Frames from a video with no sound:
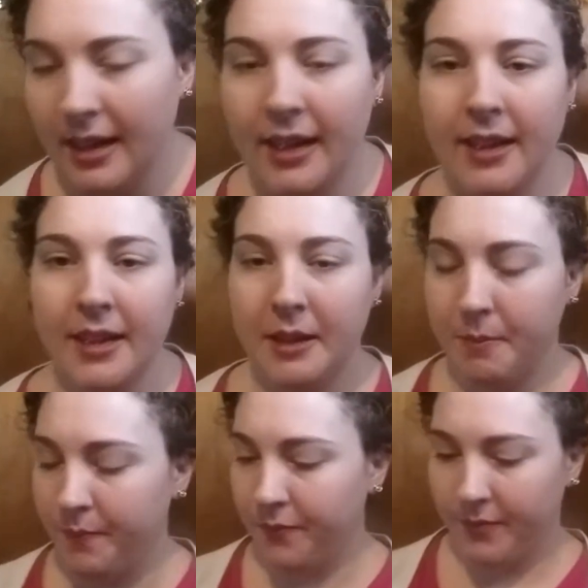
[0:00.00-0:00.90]

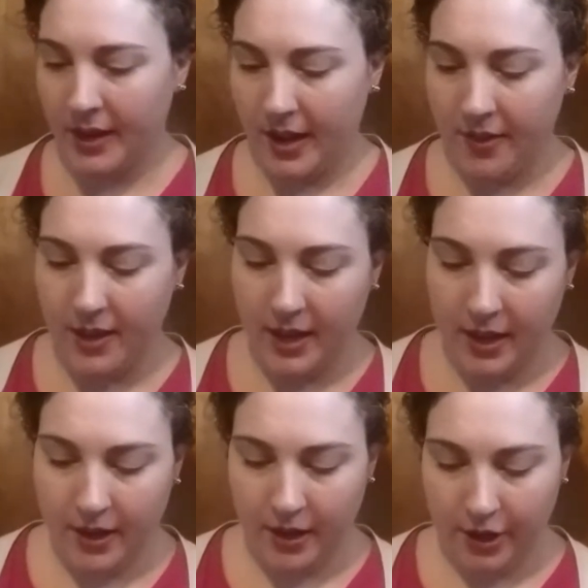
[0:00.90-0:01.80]
And
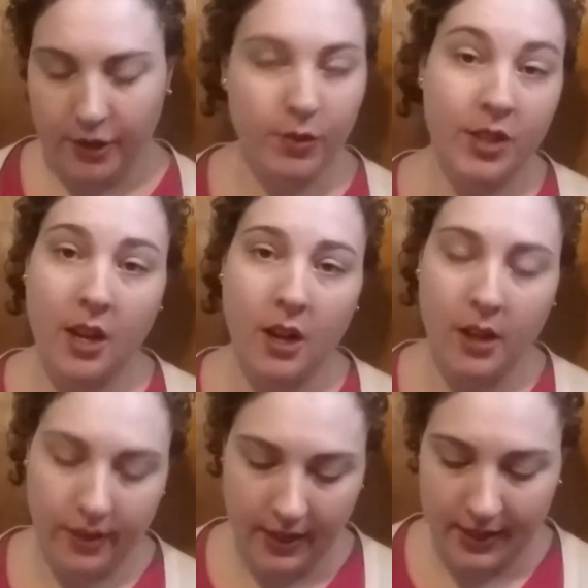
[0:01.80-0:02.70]
then you
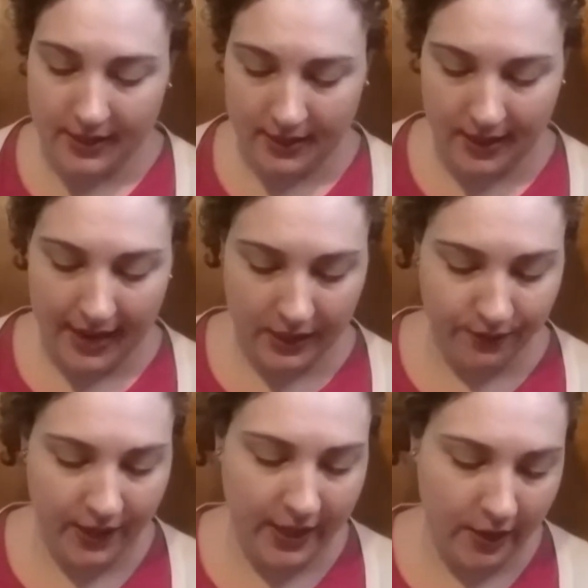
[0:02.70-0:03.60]
saw this last
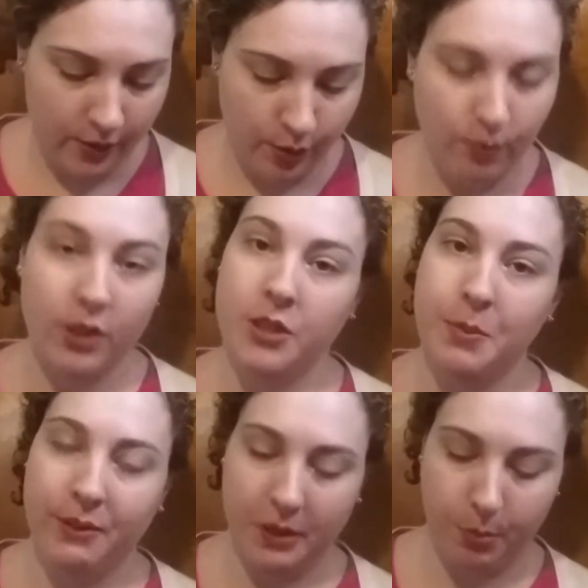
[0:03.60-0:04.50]
video, so I'll just
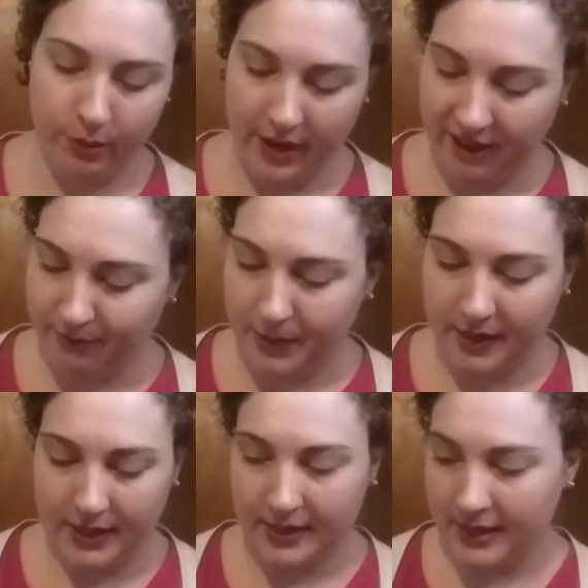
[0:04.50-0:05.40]
be real brief,
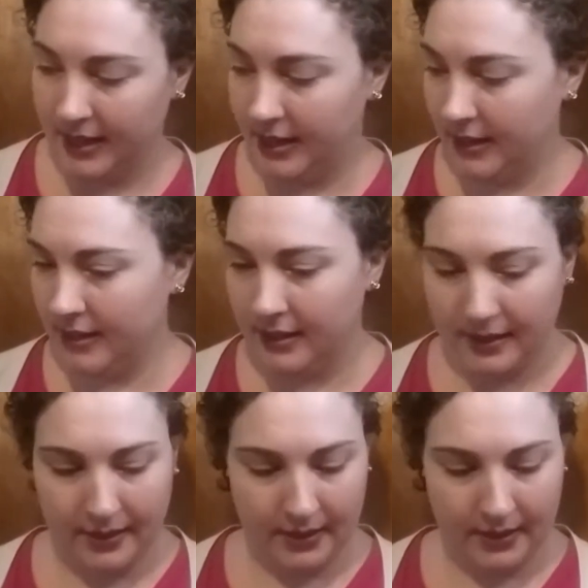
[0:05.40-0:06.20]
but this is